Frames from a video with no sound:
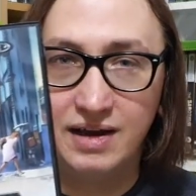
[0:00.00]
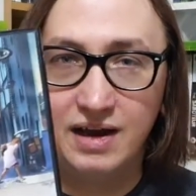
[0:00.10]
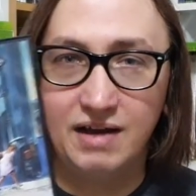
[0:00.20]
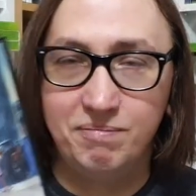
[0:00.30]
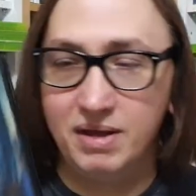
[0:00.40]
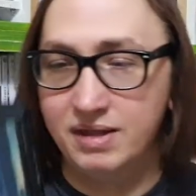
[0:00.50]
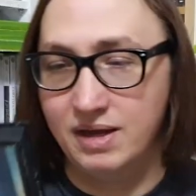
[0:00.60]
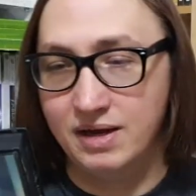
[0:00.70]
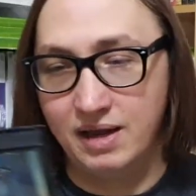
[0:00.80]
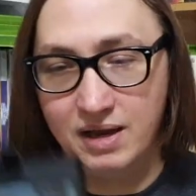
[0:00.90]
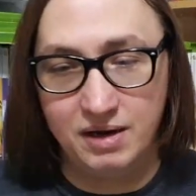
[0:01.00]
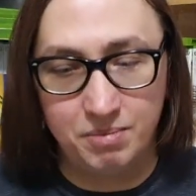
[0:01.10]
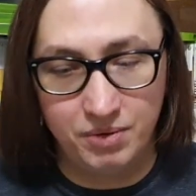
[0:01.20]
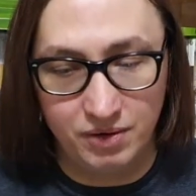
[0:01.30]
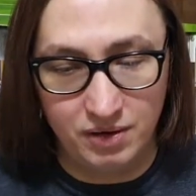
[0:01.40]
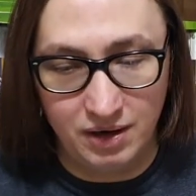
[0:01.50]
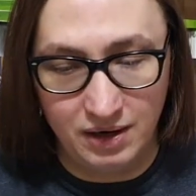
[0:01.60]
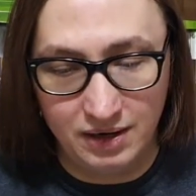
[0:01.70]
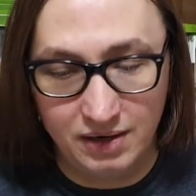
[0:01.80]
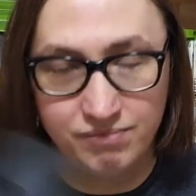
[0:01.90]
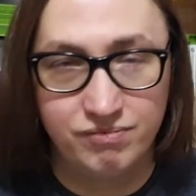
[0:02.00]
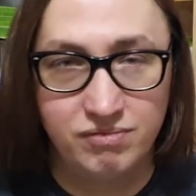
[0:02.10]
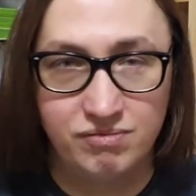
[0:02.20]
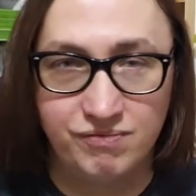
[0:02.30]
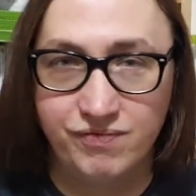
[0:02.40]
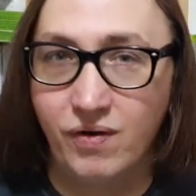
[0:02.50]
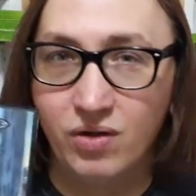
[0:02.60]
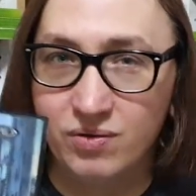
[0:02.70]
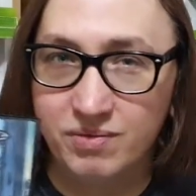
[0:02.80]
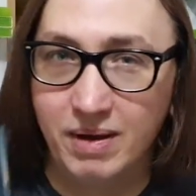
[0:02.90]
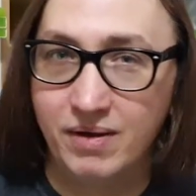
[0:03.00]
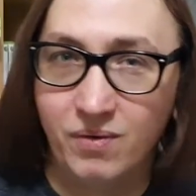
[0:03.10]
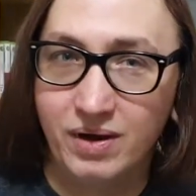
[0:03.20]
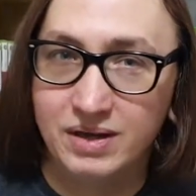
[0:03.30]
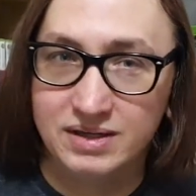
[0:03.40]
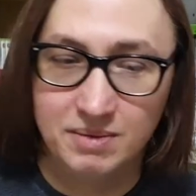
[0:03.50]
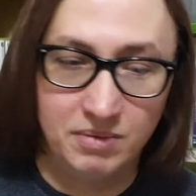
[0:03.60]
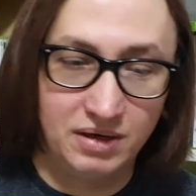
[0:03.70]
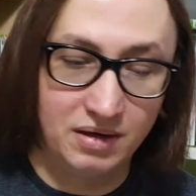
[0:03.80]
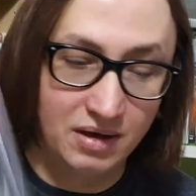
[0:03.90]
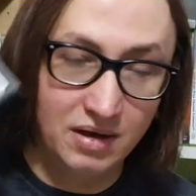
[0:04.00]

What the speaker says: I have played the arcade, but I thought it was about quite similar.